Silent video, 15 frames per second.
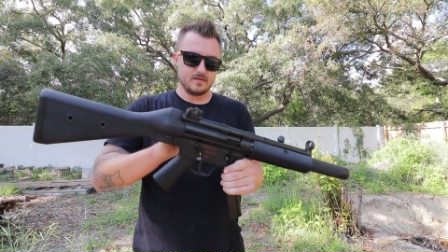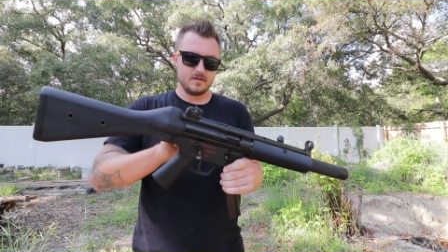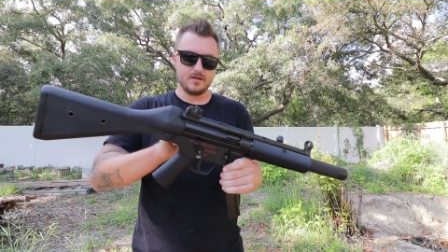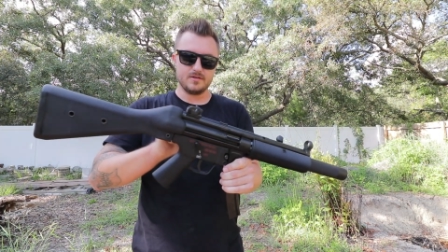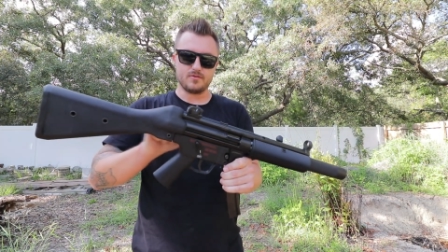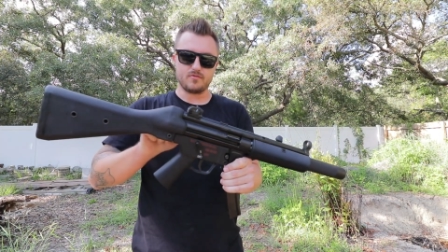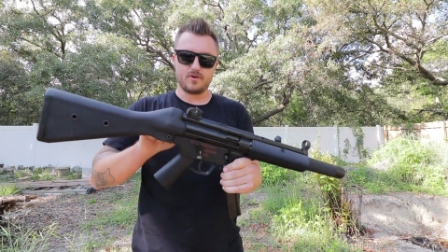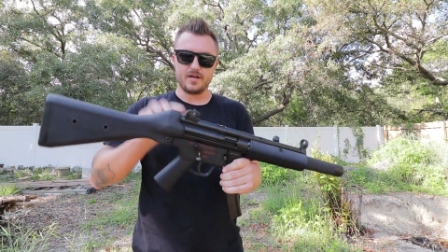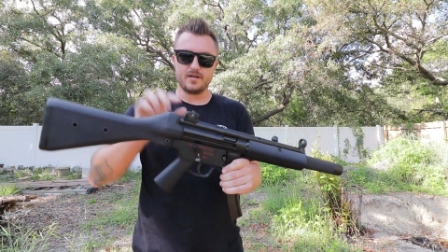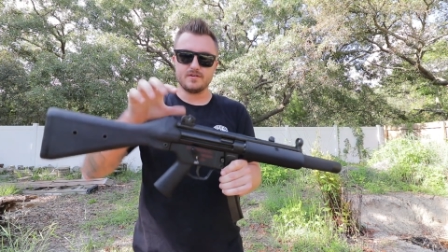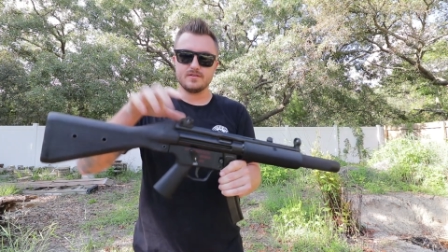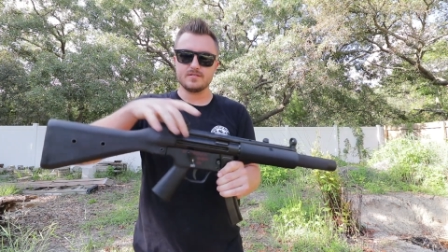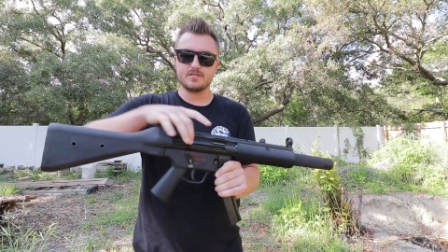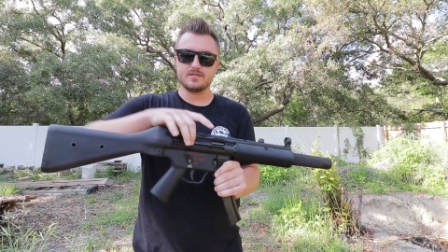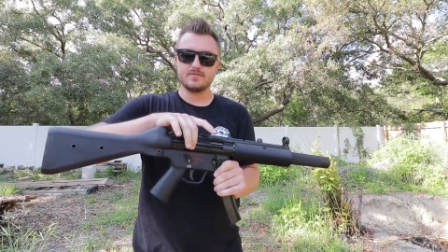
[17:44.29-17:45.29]
on the
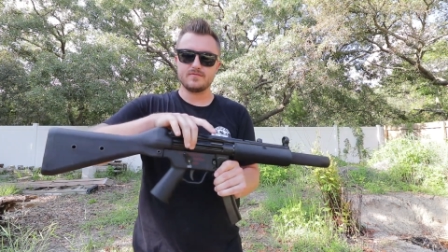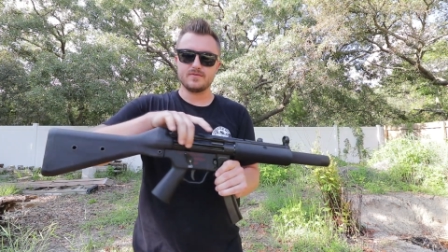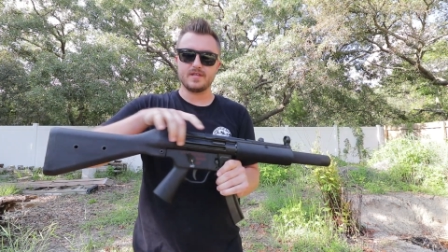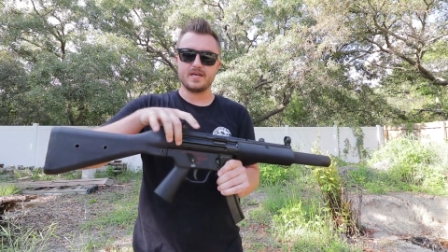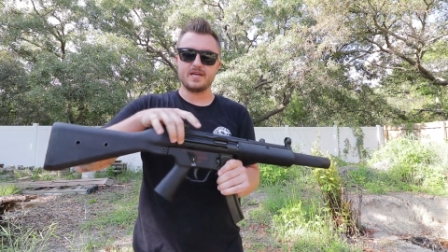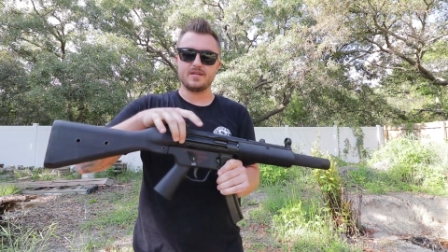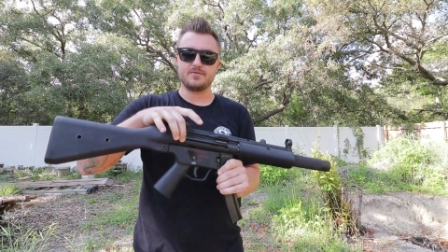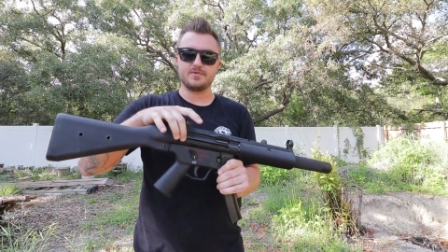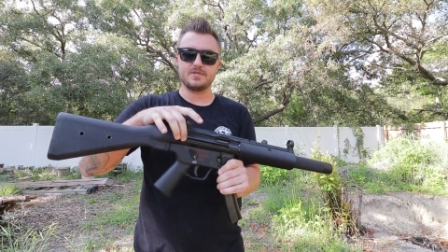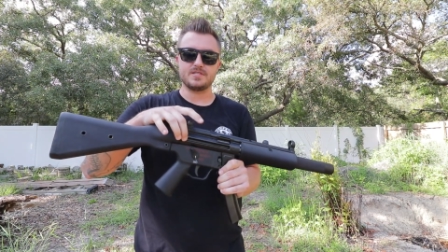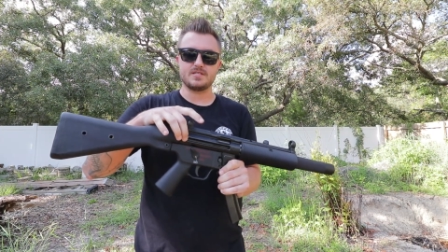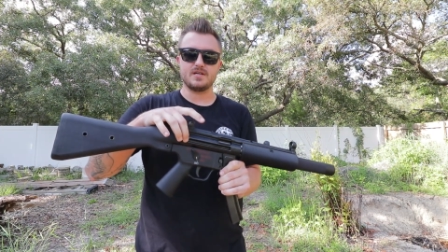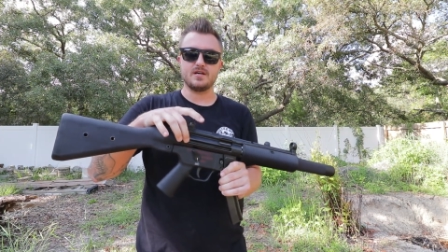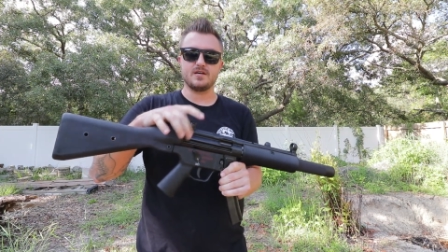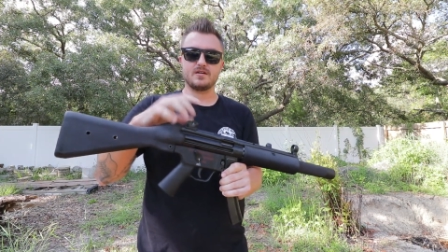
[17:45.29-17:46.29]
rails for the A3
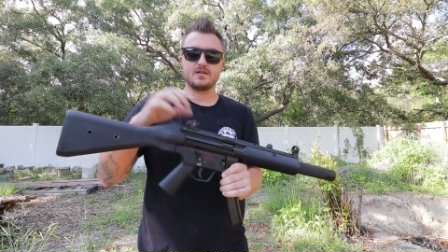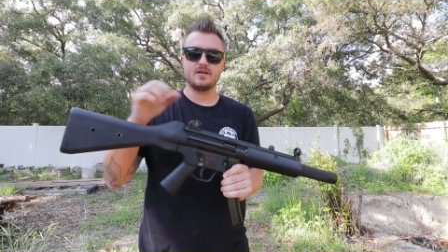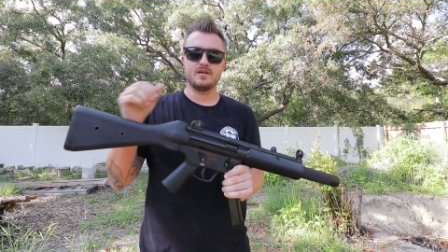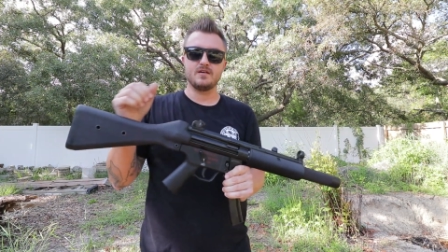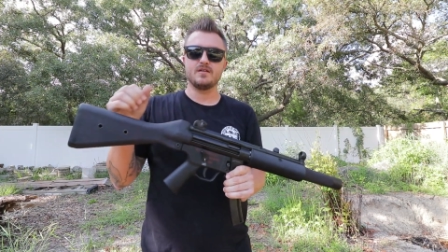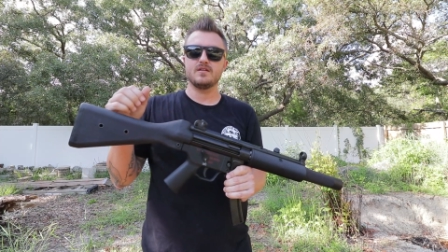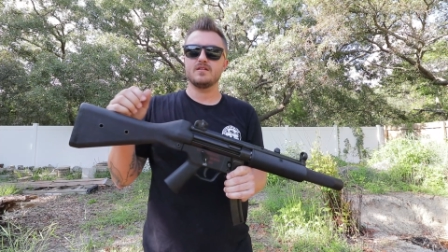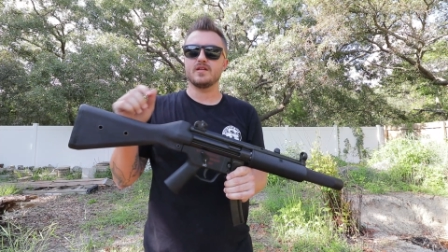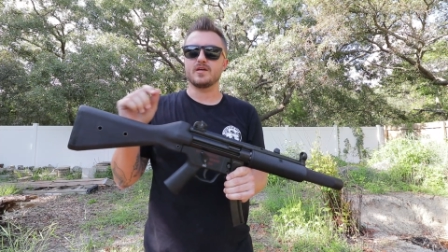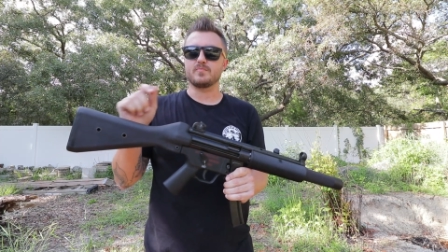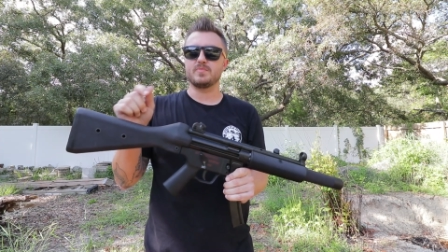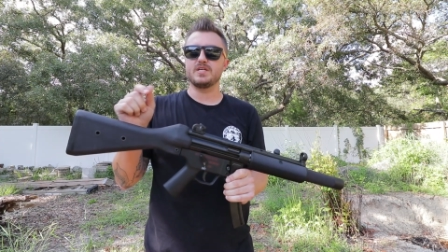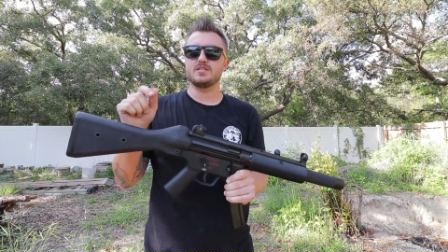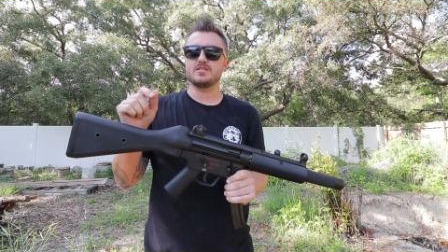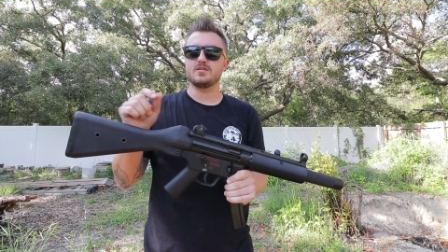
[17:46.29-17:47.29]
stock, like
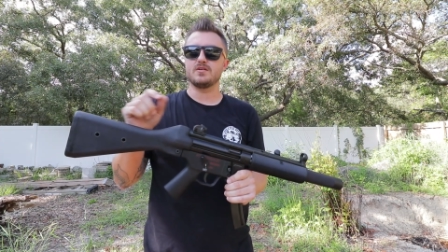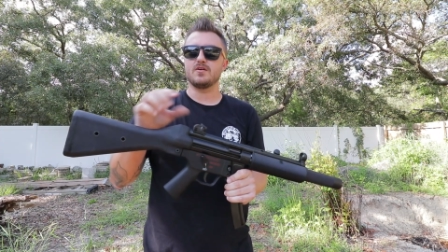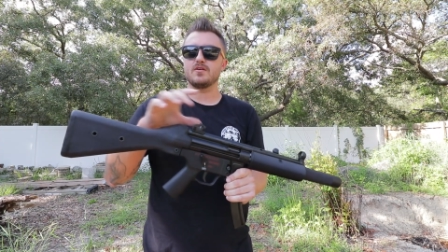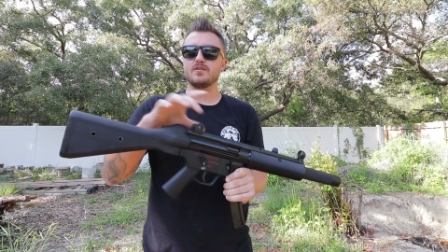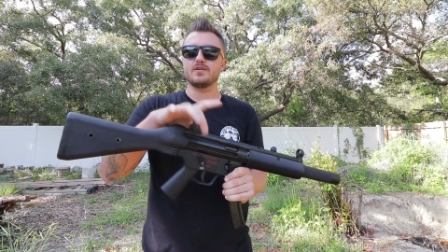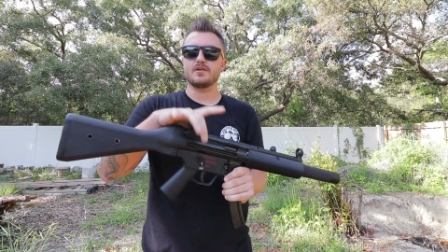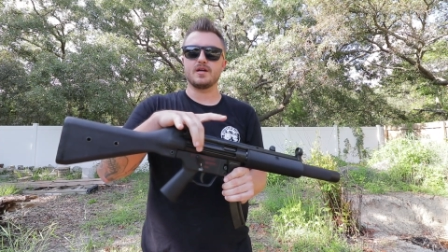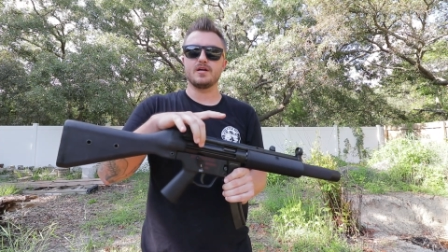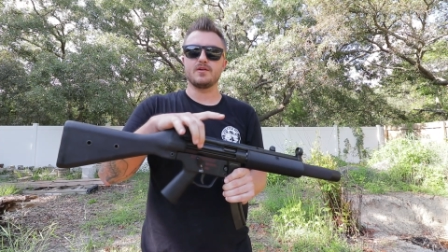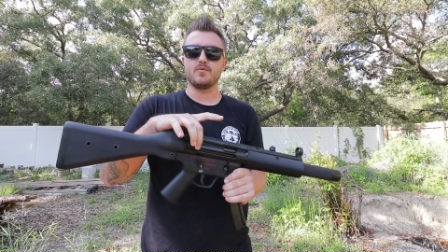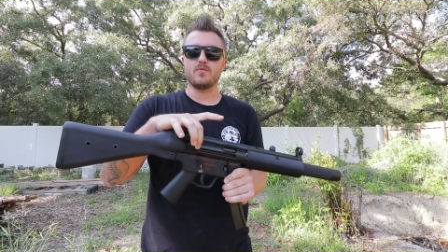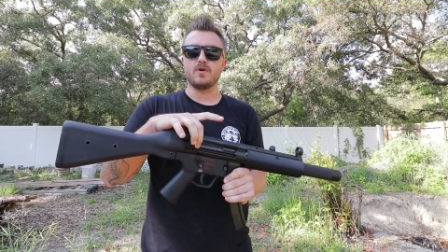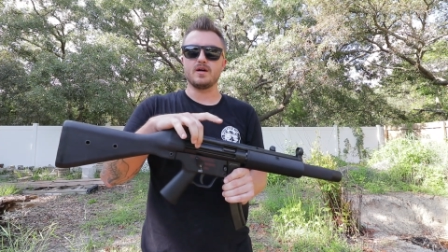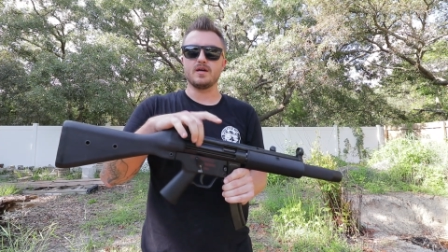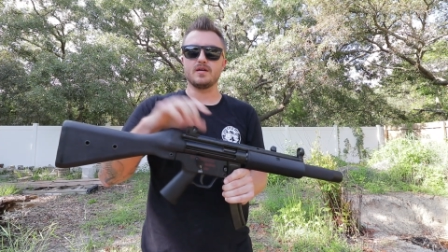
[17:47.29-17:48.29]
PTR, they're kind of
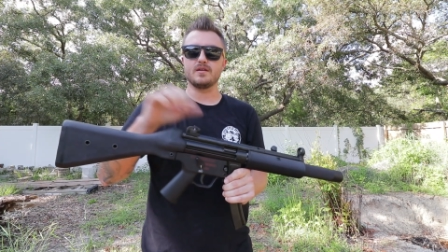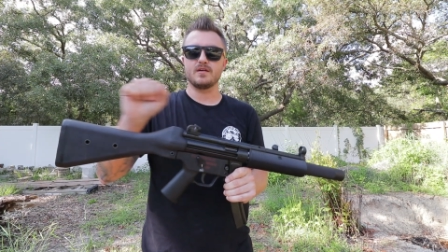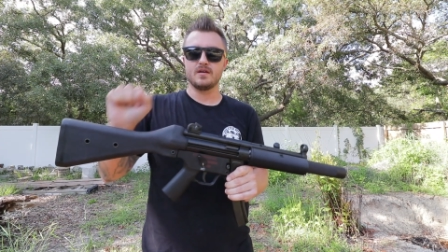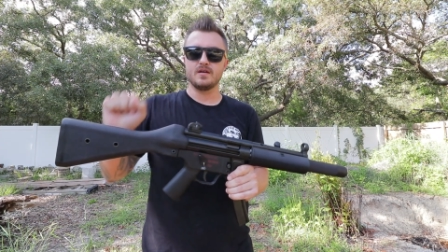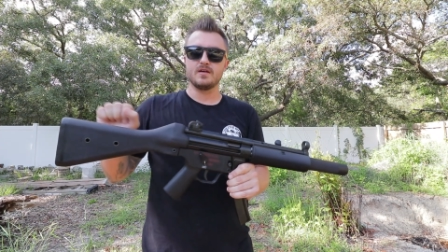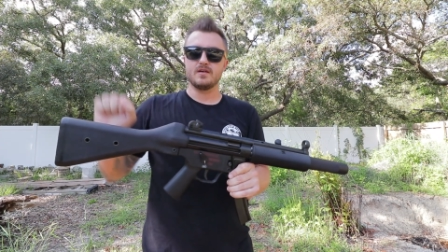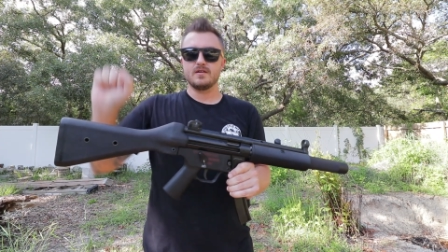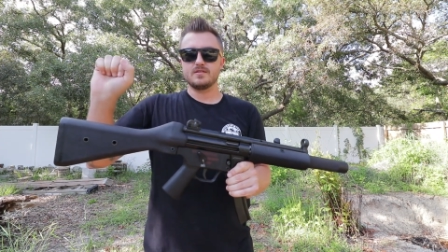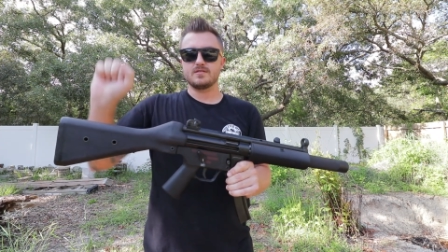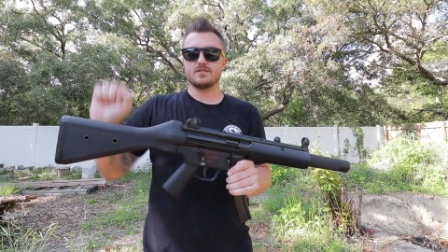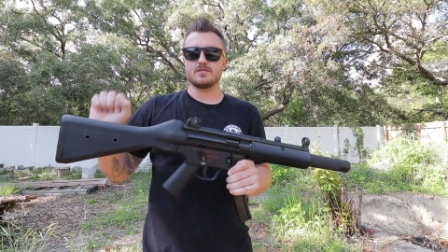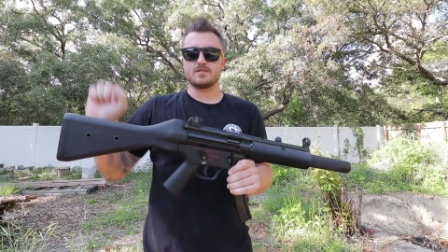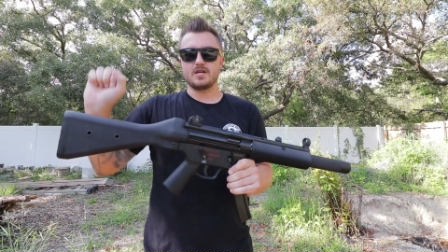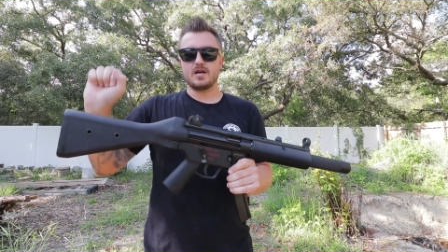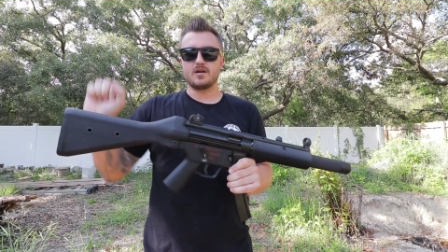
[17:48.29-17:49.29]
wide, so
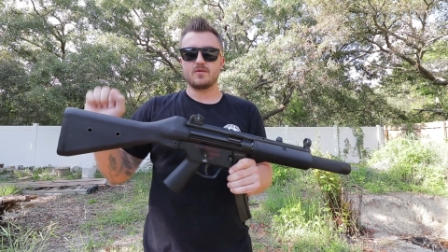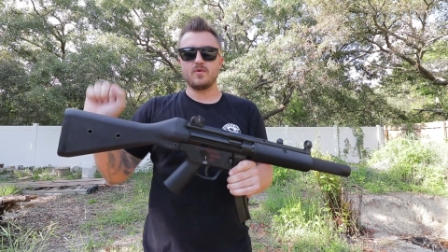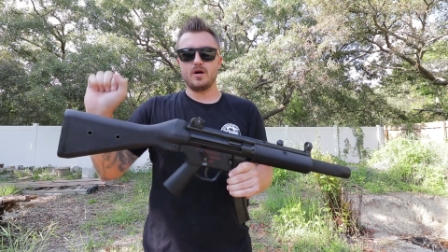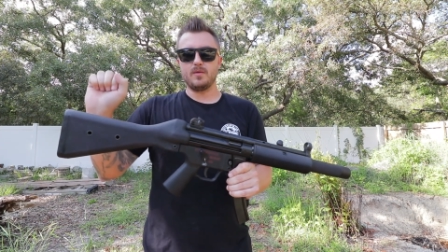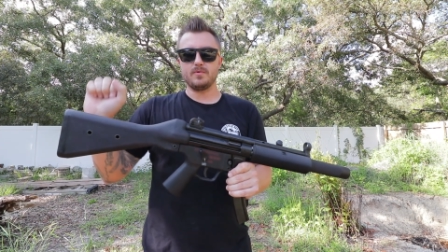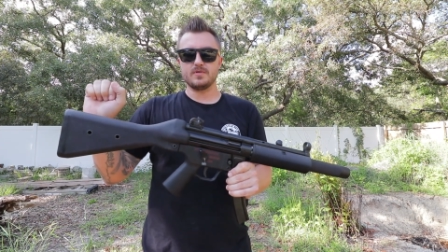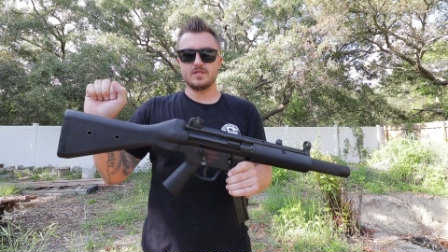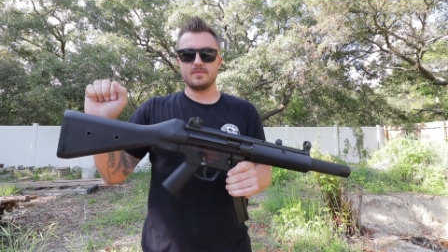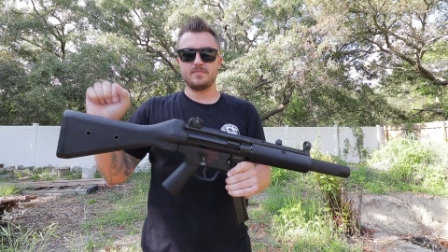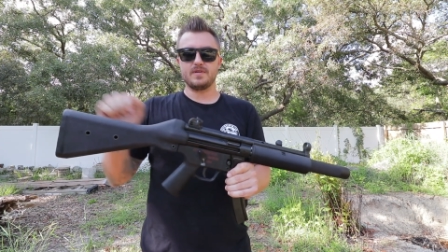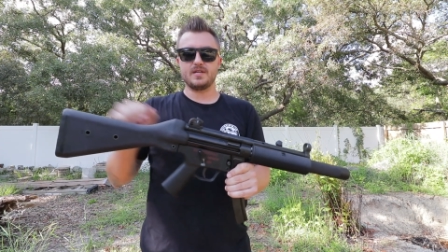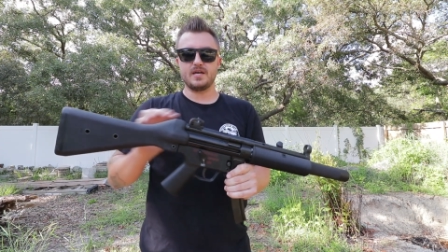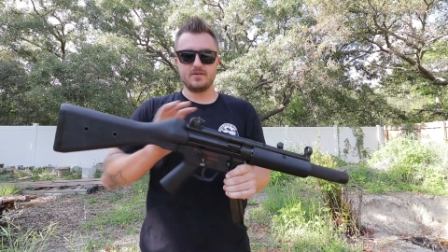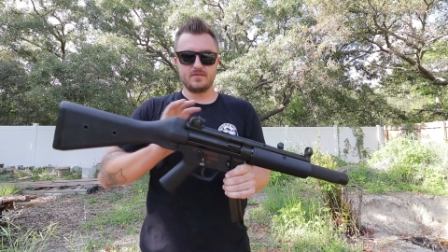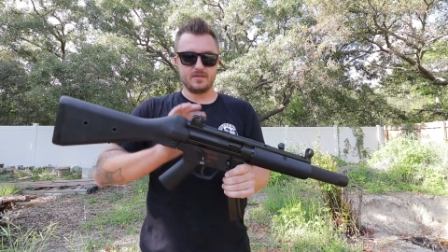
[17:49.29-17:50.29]
the stock wobbles up and
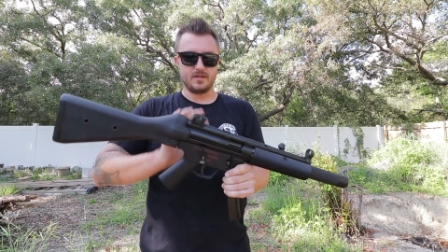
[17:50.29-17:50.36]
down.